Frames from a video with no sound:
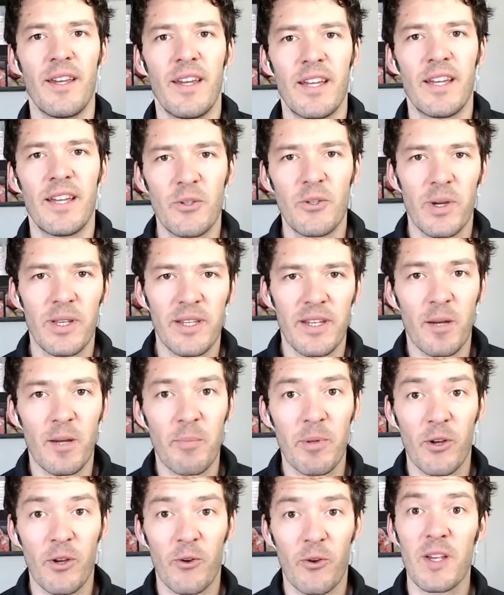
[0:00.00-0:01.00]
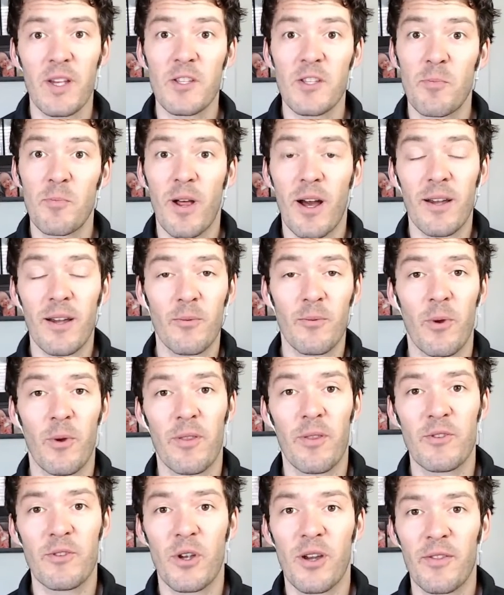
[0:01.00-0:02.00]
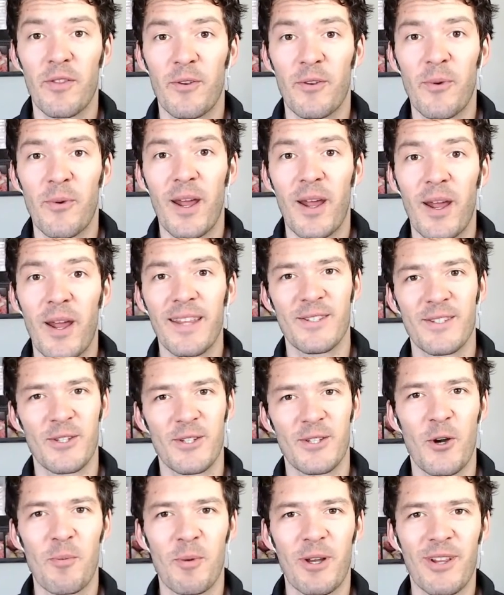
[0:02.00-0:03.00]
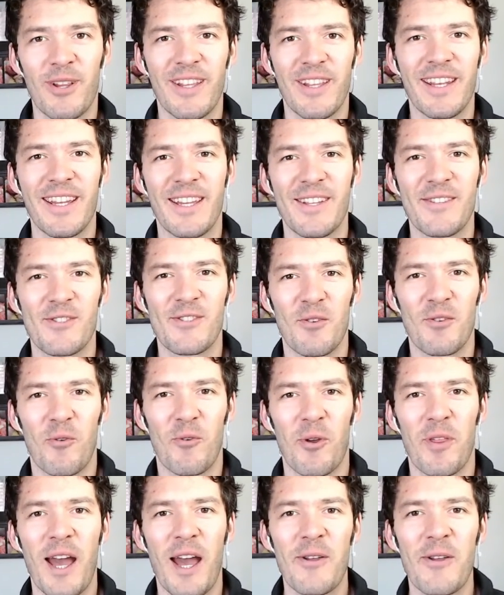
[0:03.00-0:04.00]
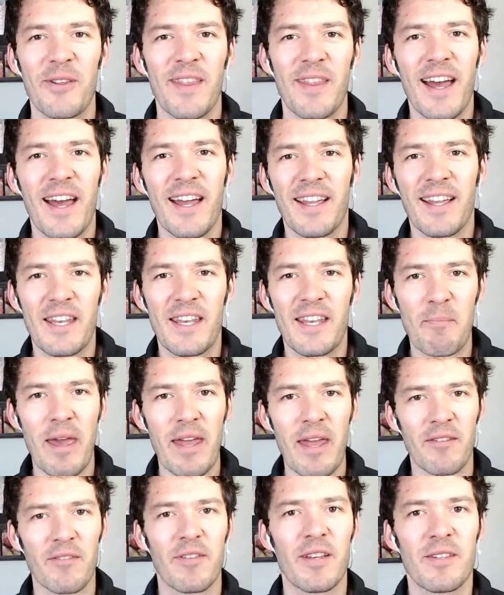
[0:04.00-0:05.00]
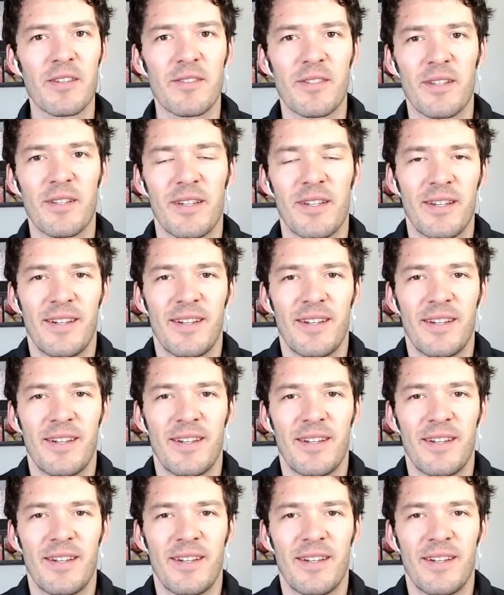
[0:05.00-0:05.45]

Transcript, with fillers: You ended up in a great spot with Jonathan Wright and the Tahoma Clinic and so forth. How did that kind of manifest?